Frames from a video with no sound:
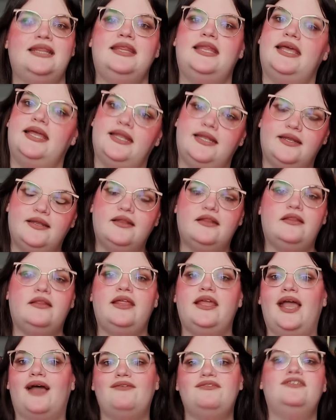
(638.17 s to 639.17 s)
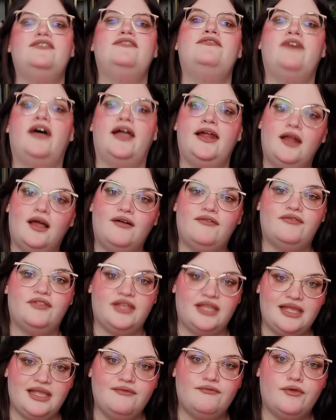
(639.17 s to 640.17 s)
And then they have to fight off
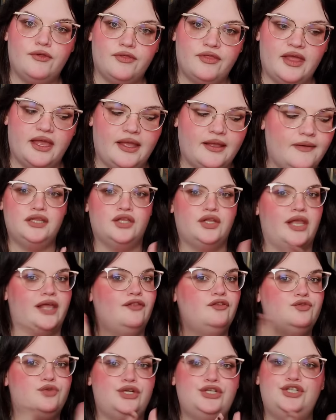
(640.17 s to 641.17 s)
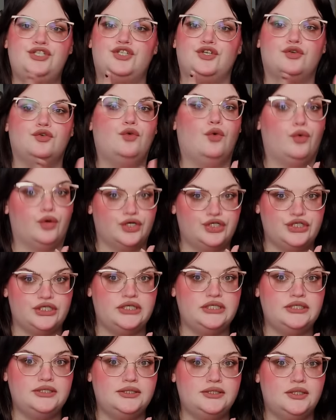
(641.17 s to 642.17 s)
the evil thing. The illustrations are
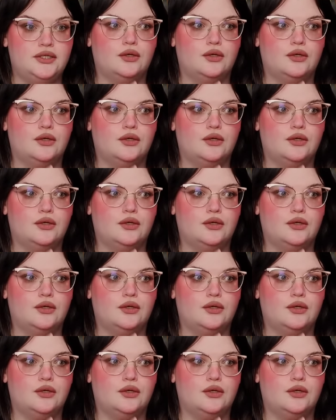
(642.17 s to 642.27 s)
gorgeous.